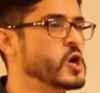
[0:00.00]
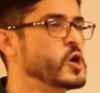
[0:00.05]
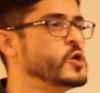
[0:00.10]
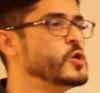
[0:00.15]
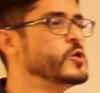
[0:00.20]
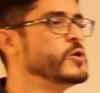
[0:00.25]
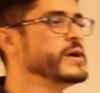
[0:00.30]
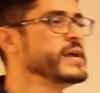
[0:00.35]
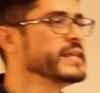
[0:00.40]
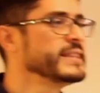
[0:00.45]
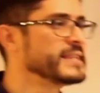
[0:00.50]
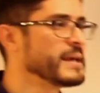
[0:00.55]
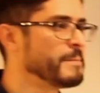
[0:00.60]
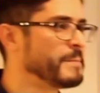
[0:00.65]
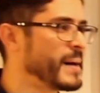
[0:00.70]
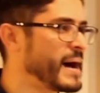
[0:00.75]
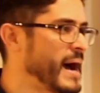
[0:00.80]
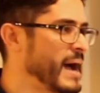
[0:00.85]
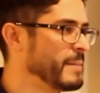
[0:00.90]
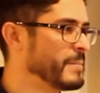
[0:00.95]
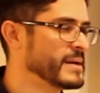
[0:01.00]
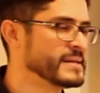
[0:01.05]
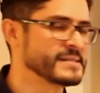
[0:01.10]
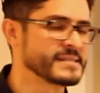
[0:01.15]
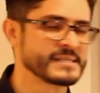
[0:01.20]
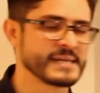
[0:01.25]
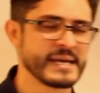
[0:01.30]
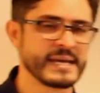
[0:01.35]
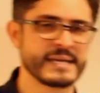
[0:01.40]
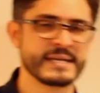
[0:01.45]
Read the Bible and
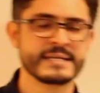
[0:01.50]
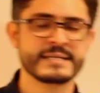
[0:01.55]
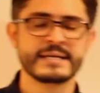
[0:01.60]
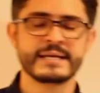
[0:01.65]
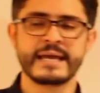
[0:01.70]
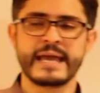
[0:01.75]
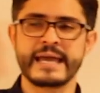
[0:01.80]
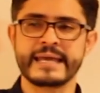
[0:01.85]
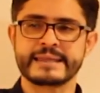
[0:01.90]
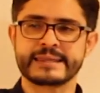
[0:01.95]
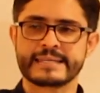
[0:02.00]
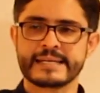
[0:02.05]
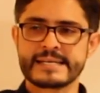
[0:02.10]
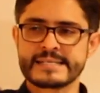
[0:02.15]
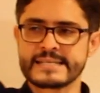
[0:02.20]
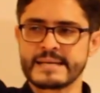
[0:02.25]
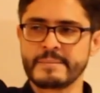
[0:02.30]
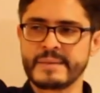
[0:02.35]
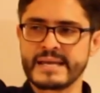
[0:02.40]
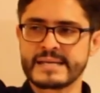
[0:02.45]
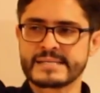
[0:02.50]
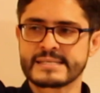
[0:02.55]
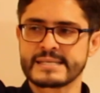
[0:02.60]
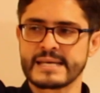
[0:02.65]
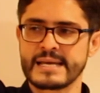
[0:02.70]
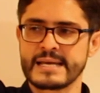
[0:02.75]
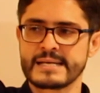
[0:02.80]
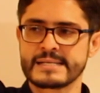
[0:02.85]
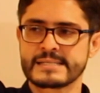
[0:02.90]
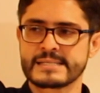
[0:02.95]
say, it doesn't make
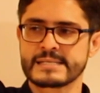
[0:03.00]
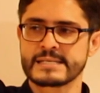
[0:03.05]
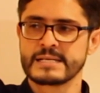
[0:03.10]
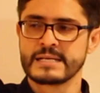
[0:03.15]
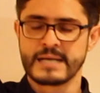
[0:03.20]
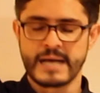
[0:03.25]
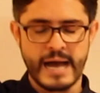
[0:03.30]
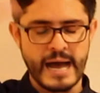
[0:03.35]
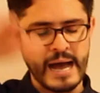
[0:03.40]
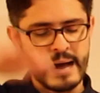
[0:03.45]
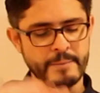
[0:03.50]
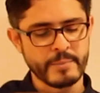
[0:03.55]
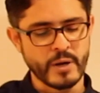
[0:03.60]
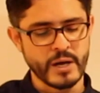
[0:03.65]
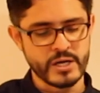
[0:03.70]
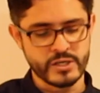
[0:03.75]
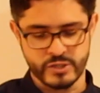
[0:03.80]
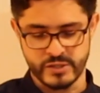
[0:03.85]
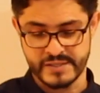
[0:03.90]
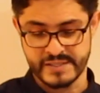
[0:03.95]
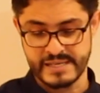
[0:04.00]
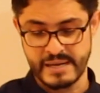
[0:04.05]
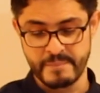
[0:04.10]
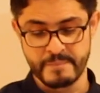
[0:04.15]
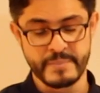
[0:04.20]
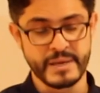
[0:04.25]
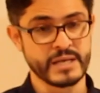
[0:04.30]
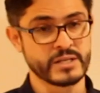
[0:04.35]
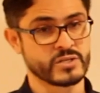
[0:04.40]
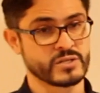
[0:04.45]
sense, I'm going to
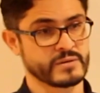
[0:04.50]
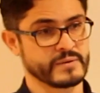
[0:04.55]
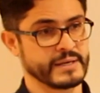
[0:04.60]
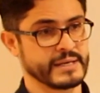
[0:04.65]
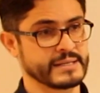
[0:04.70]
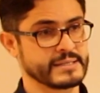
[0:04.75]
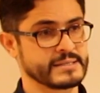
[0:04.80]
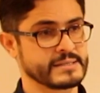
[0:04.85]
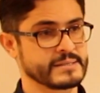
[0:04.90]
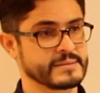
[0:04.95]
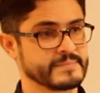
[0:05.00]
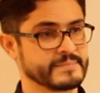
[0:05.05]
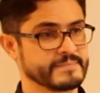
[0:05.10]
submit to it.